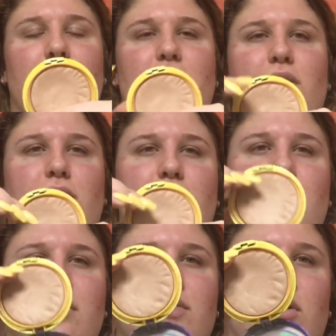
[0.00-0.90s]
I don't know
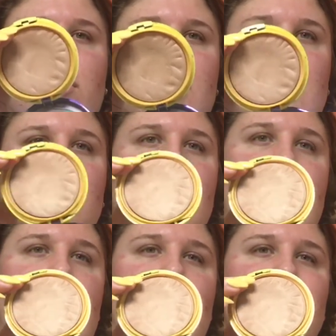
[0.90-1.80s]
if you can really,
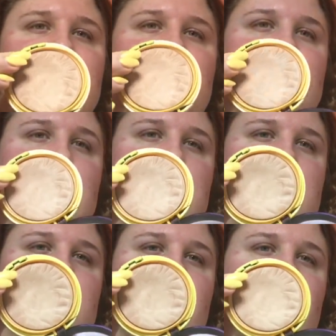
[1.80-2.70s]
I don't know if it's doing
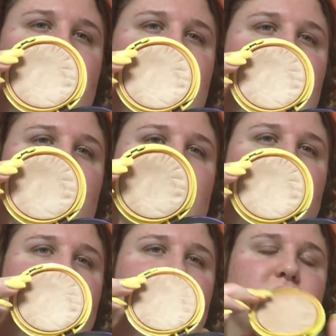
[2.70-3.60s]
justice really on camera,
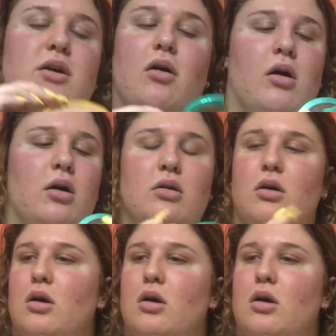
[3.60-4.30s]
but oh,